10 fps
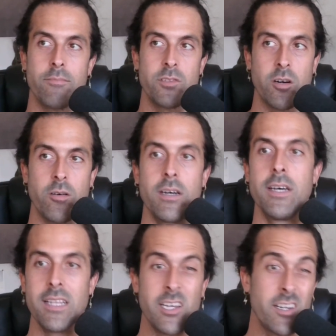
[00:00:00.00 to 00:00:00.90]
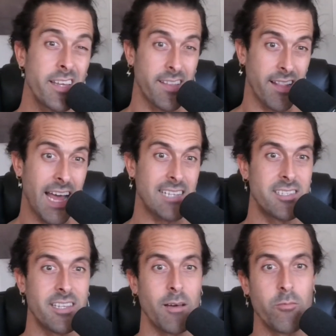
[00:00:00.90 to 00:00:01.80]
So literally the last
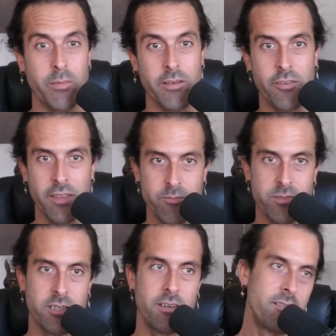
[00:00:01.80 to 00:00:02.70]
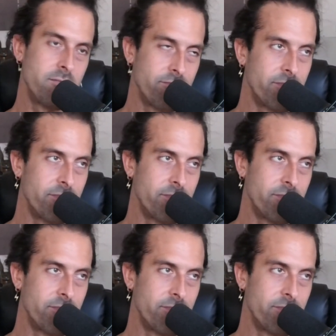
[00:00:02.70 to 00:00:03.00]
step would be for them to